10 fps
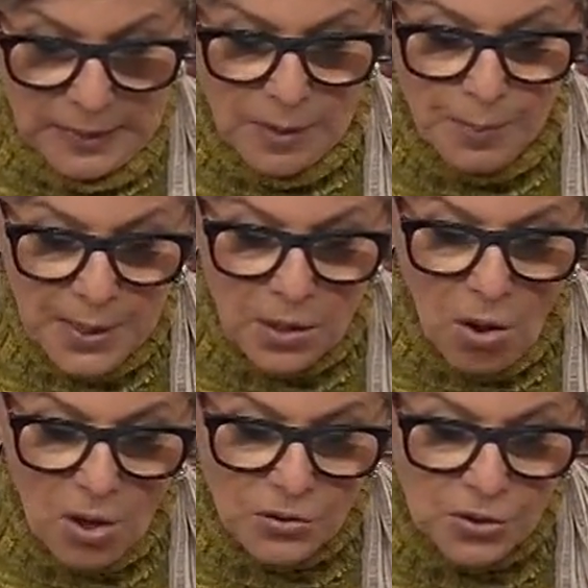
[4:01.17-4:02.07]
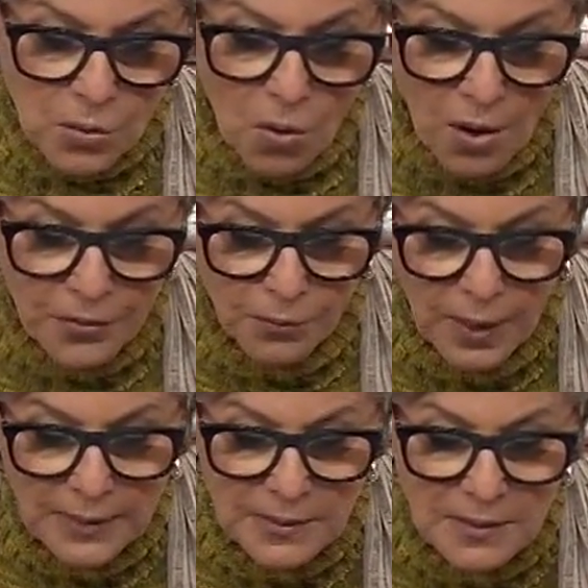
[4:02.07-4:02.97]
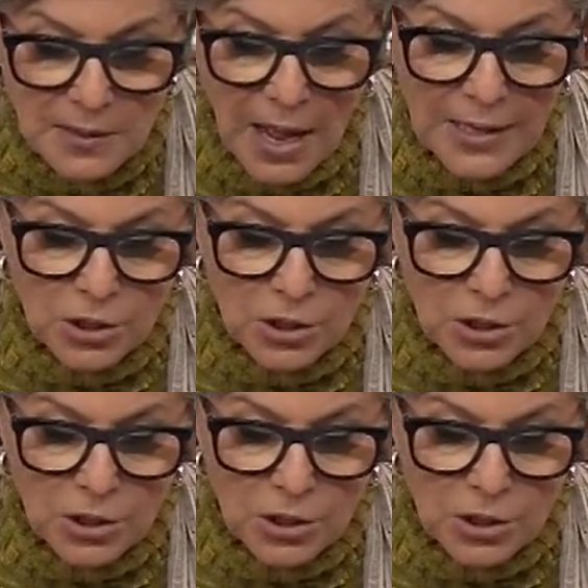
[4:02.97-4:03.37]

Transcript: The bill also authorizes 9